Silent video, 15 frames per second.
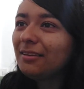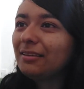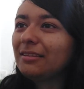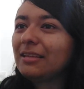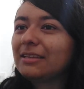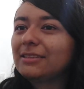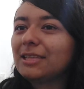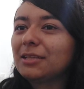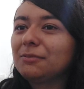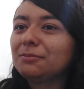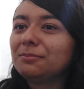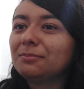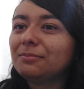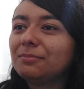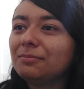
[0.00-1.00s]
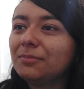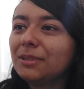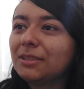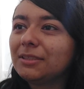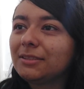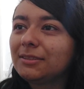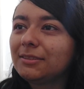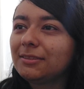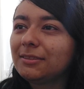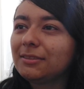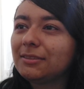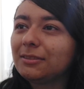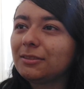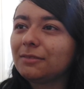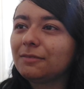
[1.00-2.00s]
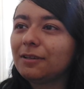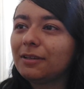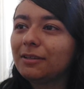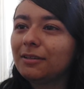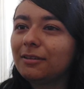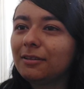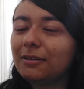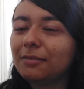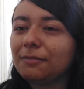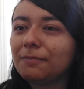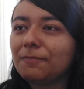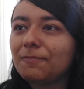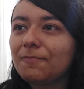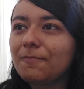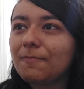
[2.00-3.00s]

that's how much this is affecting him.